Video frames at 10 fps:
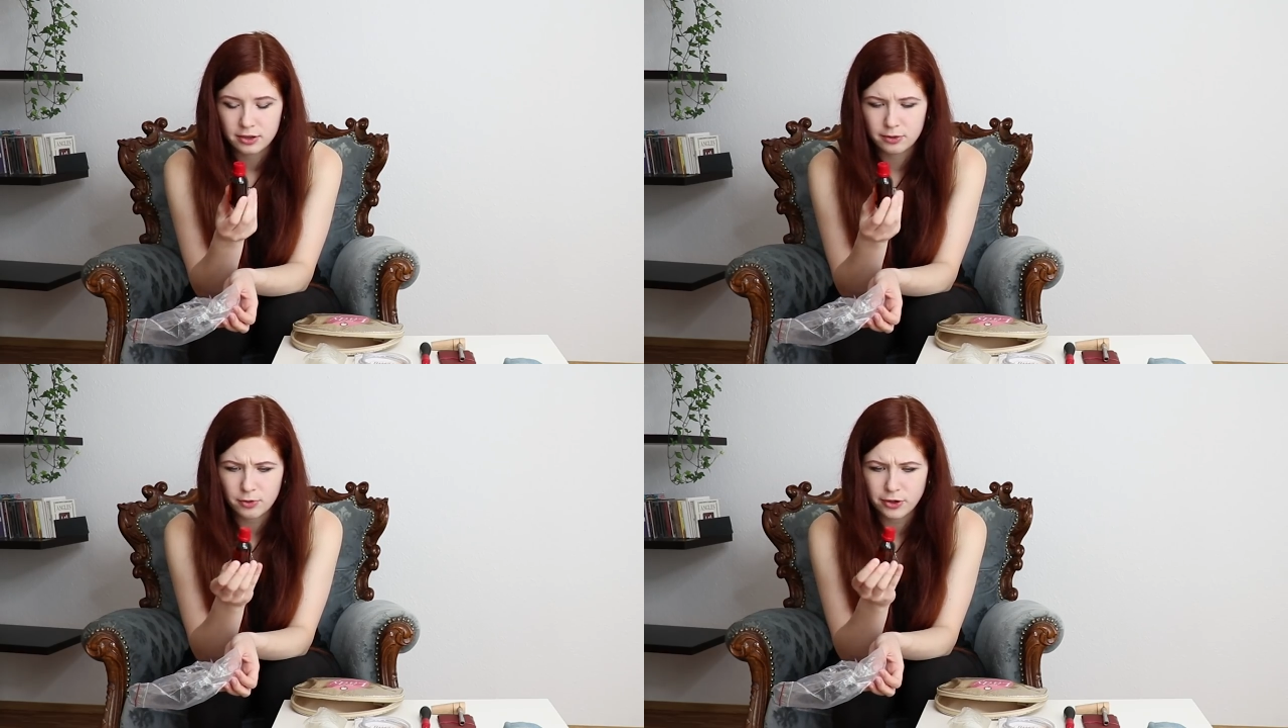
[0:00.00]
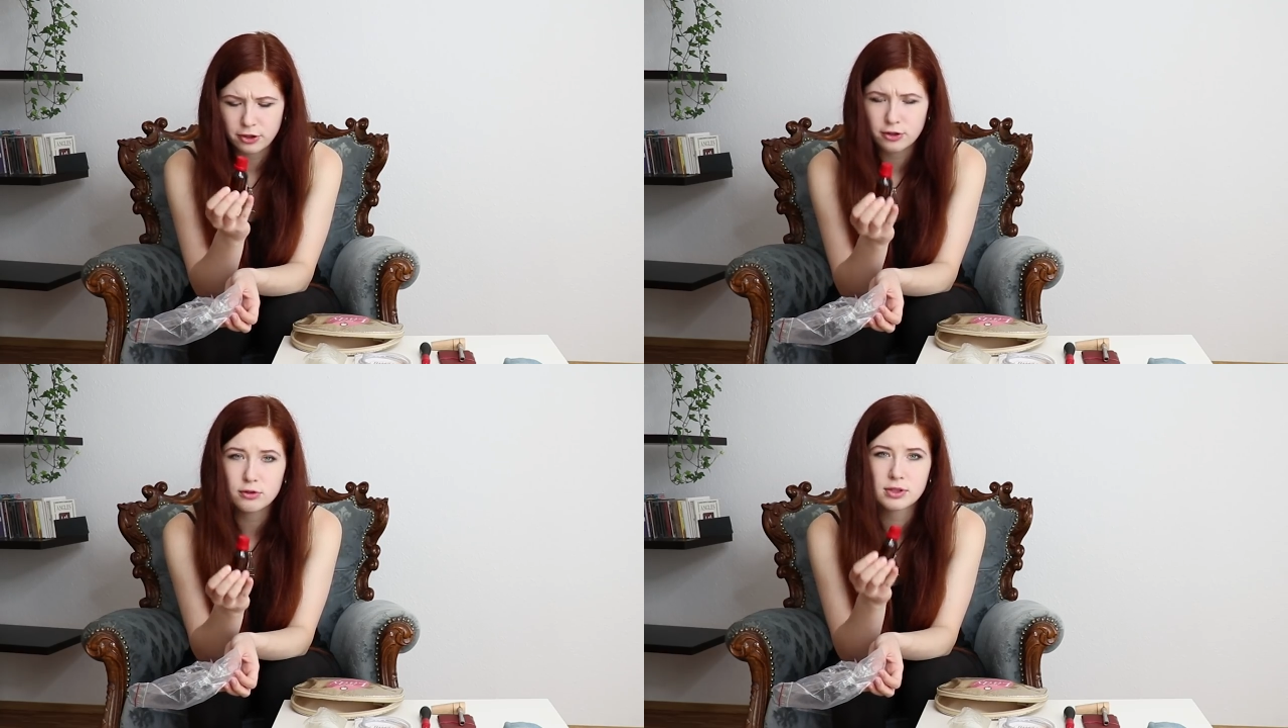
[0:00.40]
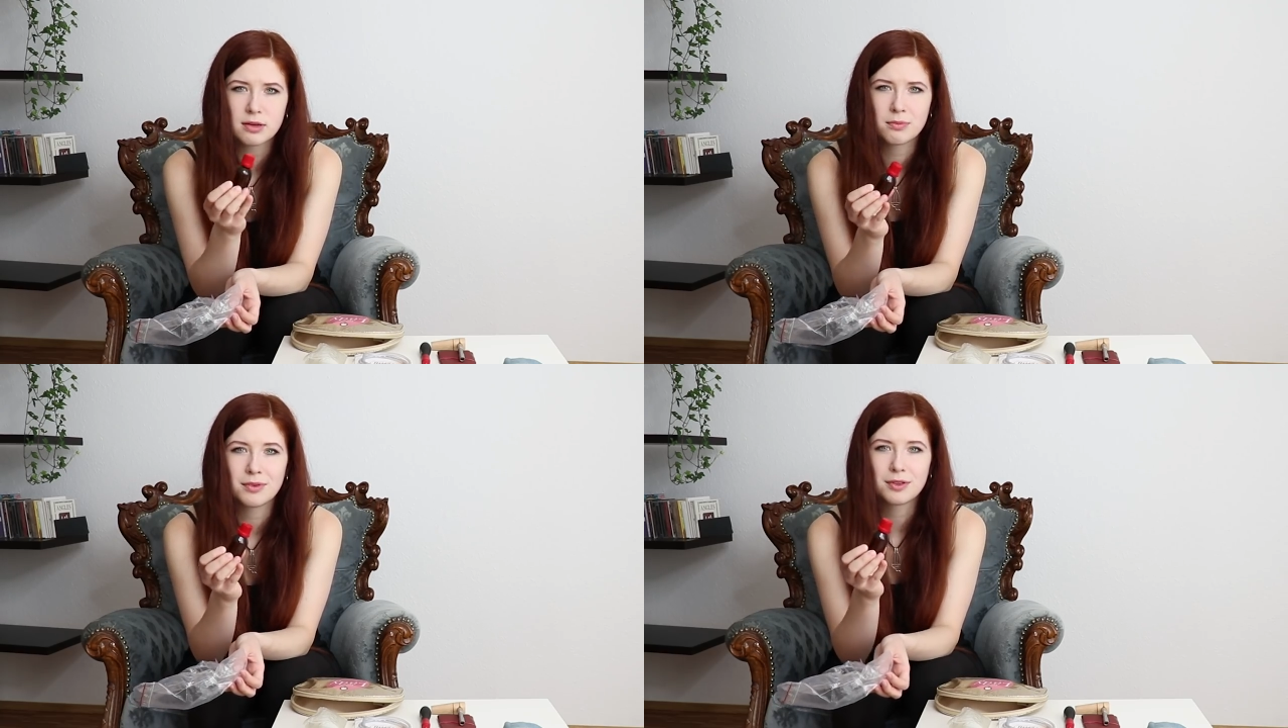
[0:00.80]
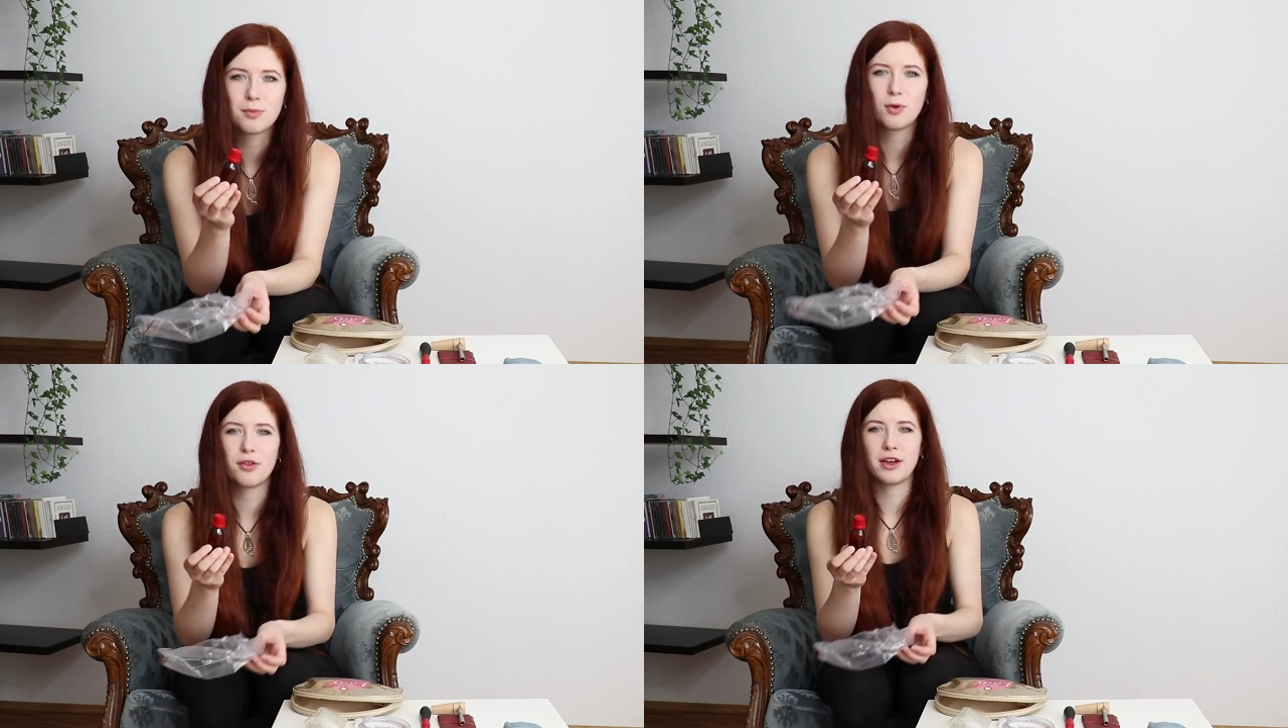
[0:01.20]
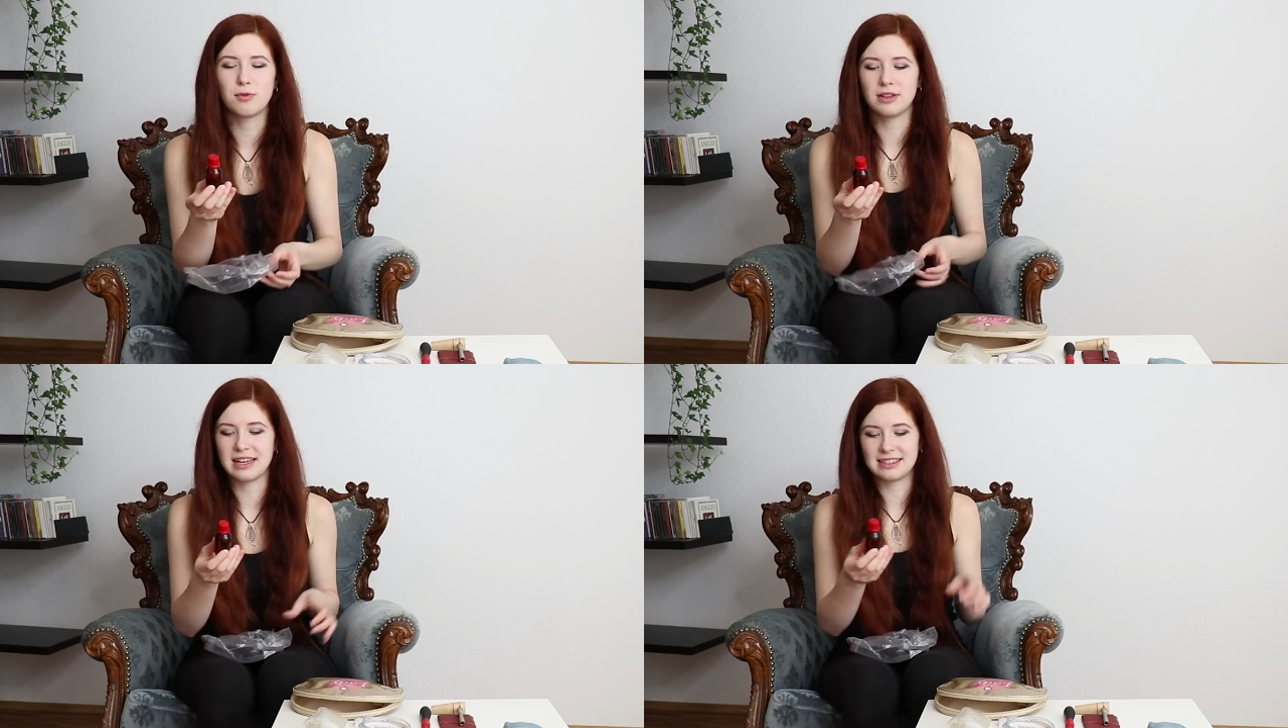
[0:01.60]
the more you use them, the more they
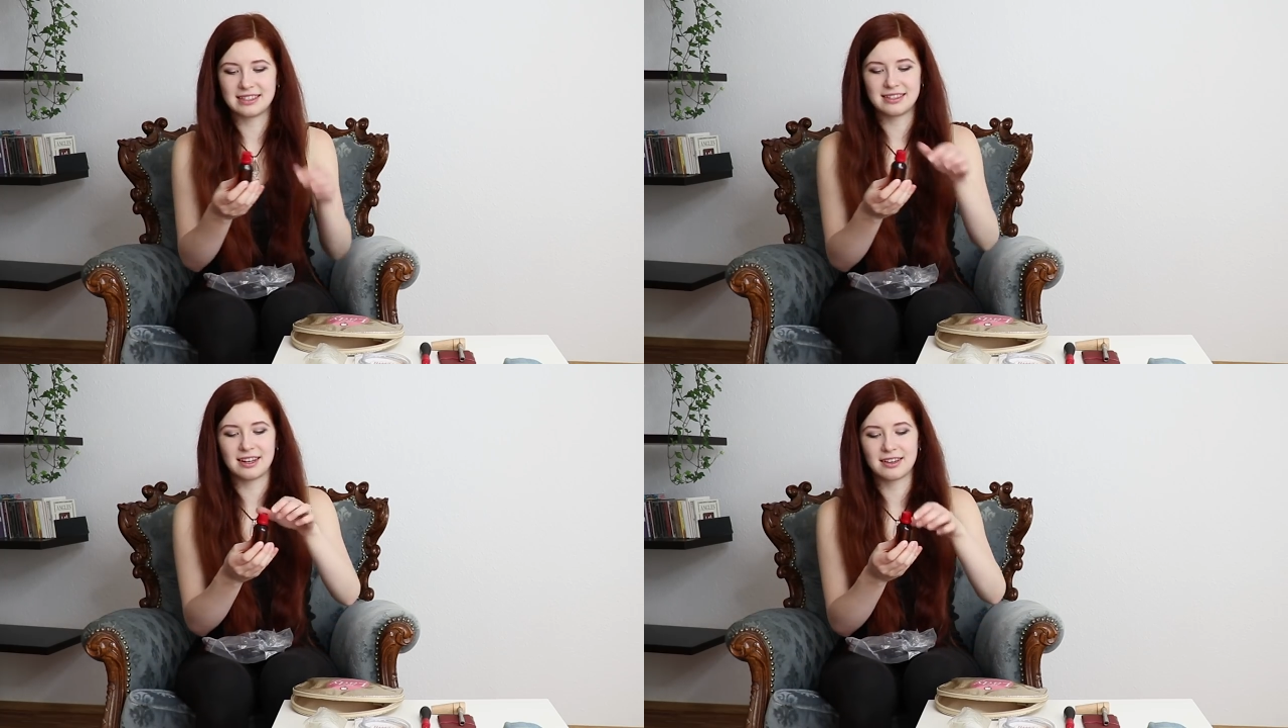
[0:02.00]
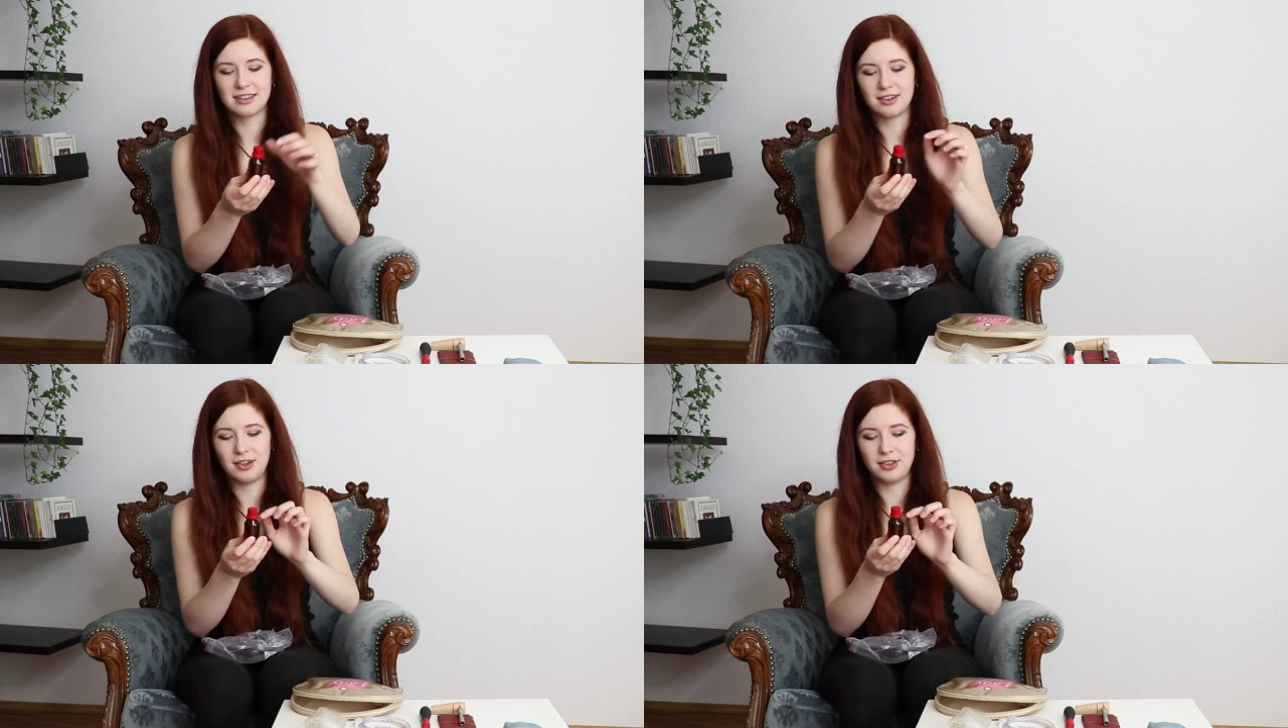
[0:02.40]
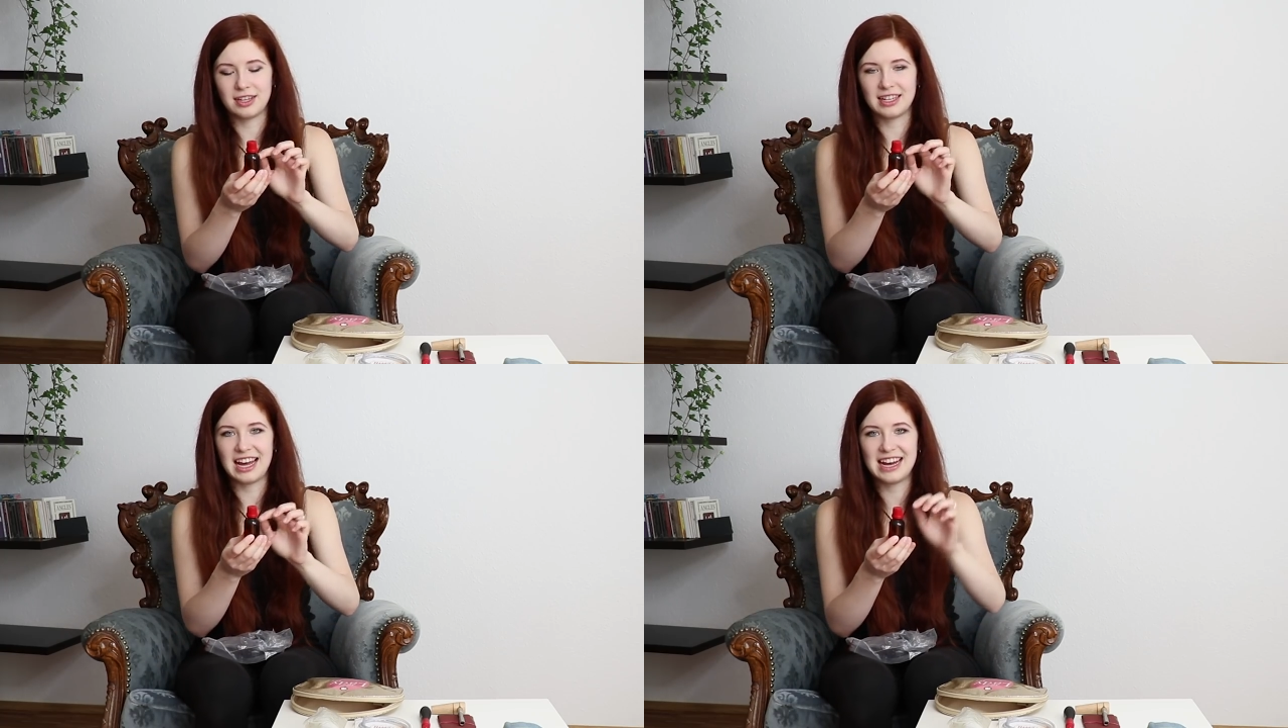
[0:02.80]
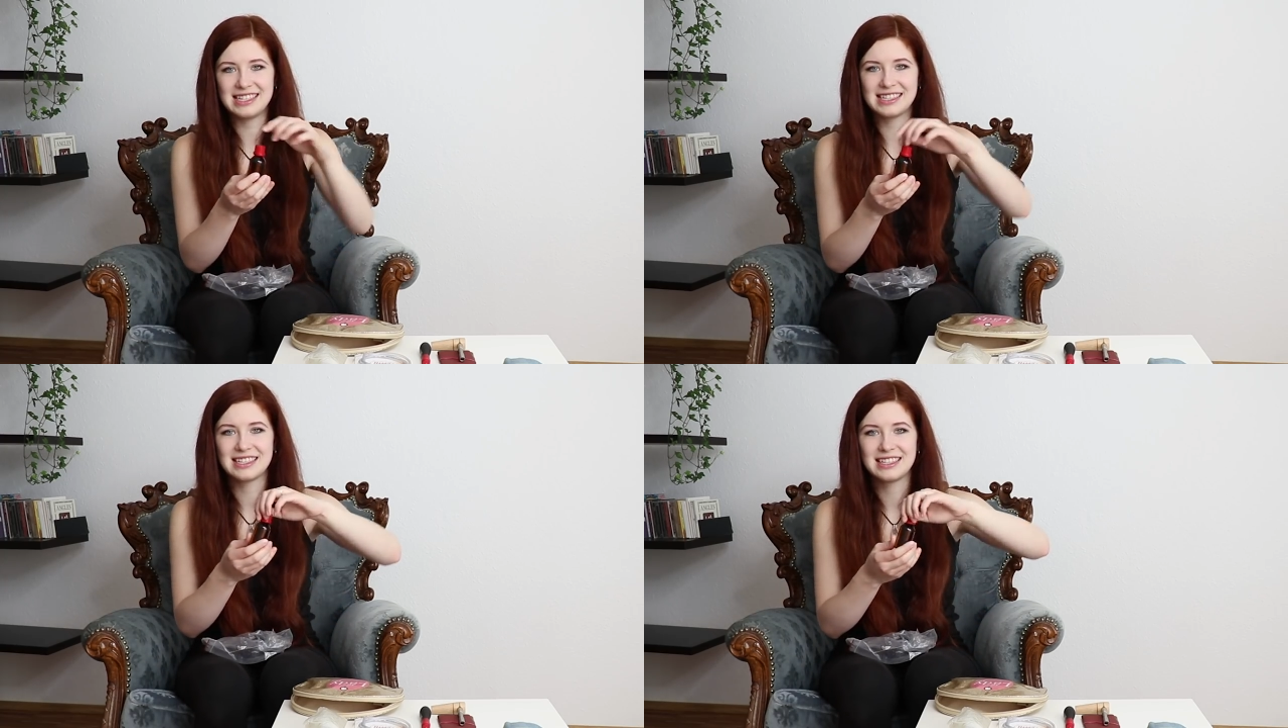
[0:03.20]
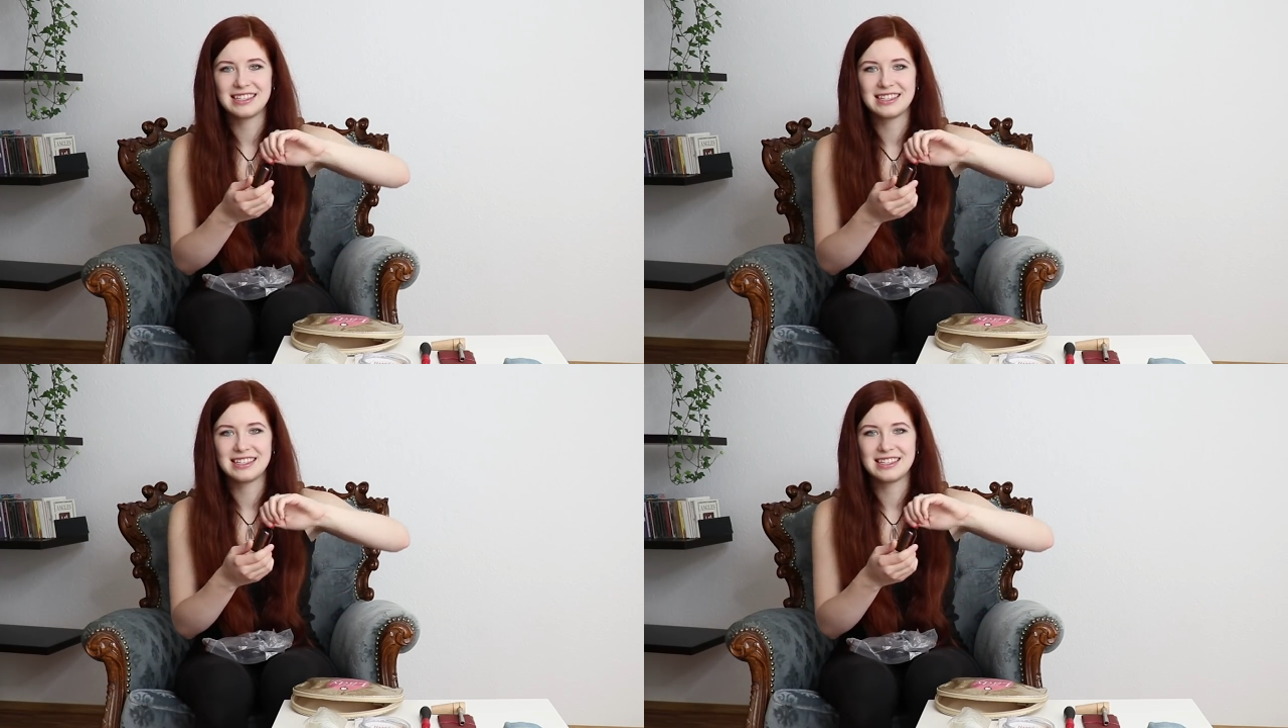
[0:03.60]
will get stuck on the glass.